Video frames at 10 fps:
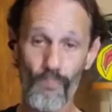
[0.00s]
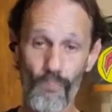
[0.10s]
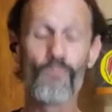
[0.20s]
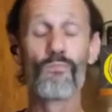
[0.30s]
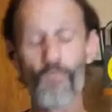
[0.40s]

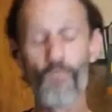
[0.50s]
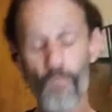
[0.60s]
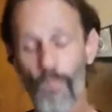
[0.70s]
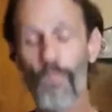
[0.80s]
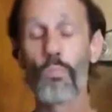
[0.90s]
So I didn't have
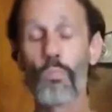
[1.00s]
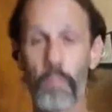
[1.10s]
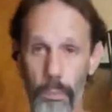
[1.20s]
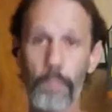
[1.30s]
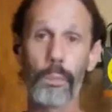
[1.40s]
to go to
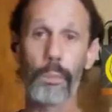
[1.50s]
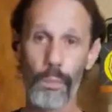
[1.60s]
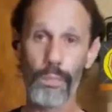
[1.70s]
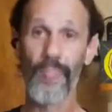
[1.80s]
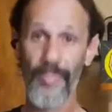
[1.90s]
bars and
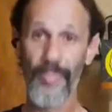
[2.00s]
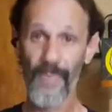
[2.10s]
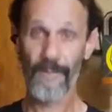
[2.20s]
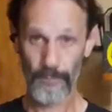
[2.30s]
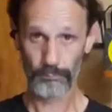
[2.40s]
stuff like that.
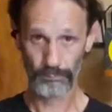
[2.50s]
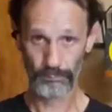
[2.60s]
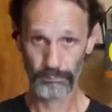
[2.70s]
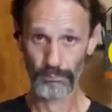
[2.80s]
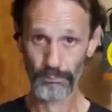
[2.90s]
And I
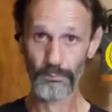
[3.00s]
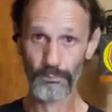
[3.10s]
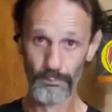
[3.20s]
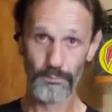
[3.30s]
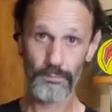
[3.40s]
hibernated for a
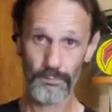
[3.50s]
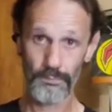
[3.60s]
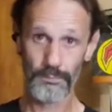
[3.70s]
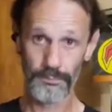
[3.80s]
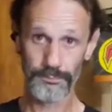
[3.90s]
straight
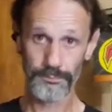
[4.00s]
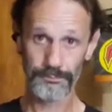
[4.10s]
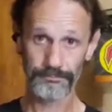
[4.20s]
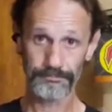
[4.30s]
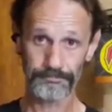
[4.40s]
6 months.